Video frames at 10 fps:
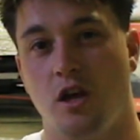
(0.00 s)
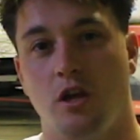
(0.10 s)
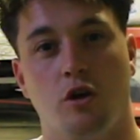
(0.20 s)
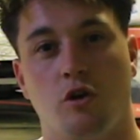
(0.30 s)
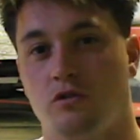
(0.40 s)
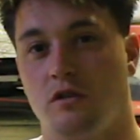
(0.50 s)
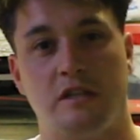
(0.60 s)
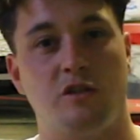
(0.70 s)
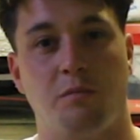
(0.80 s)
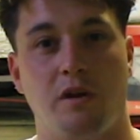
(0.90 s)
you're
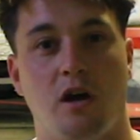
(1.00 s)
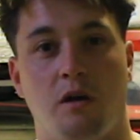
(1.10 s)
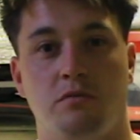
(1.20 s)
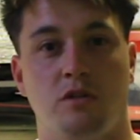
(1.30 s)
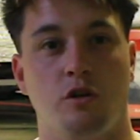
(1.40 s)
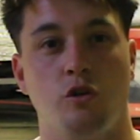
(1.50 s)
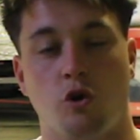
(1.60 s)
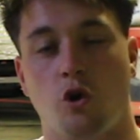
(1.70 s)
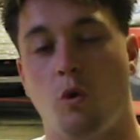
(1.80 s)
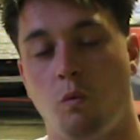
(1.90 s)
constantly topping it up, so you've
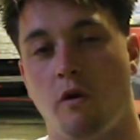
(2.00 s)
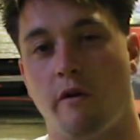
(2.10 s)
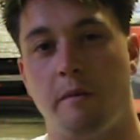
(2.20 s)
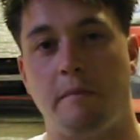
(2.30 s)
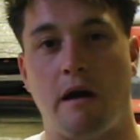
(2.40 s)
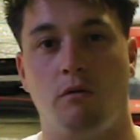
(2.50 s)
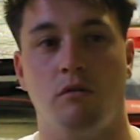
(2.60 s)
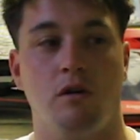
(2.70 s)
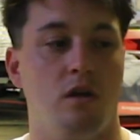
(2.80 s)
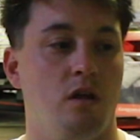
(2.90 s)
not got to worry
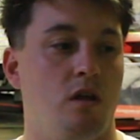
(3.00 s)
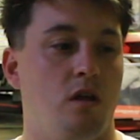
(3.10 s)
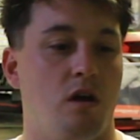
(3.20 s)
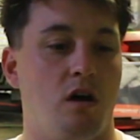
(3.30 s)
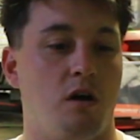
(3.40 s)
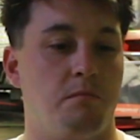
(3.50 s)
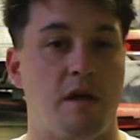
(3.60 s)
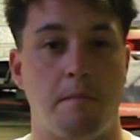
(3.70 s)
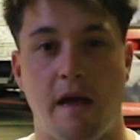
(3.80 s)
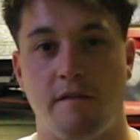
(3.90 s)
about
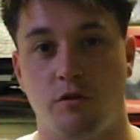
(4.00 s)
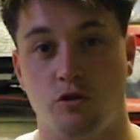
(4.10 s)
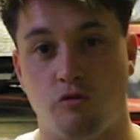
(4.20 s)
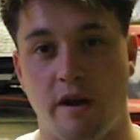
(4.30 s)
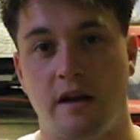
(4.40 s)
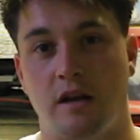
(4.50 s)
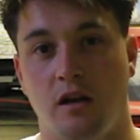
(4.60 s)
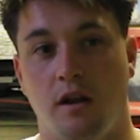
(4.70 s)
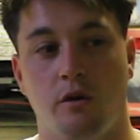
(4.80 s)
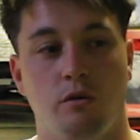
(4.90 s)
them ever
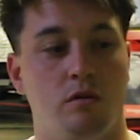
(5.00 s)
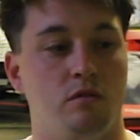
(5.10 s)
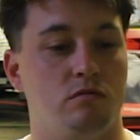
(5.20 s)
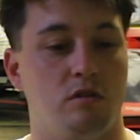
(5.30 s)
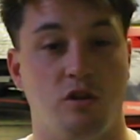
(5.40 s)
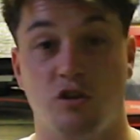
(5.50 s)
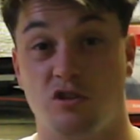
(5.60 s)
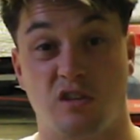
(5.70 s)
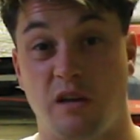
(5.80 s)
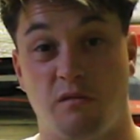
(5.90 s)
draining low, and you can
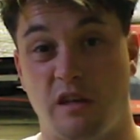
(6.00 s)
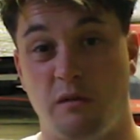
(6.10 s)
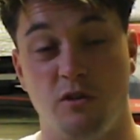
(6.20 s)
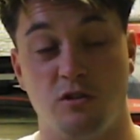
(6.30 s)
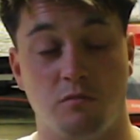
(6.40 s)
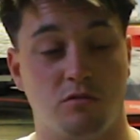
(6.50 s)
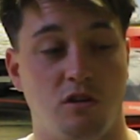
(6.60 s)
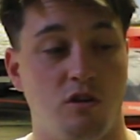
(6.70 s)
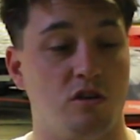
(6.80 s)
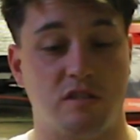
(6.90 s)
just keep using them. So
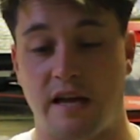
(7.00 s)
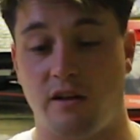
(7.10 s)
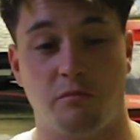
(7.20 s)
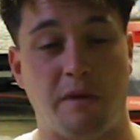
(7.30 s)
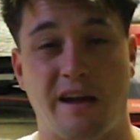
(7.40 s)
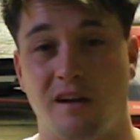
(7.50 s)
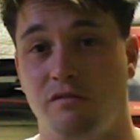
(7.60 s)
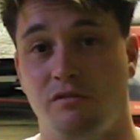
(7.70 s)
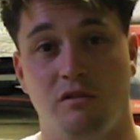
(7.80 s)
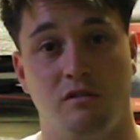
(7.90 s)
you can stay on the bank
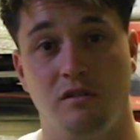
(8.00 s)
for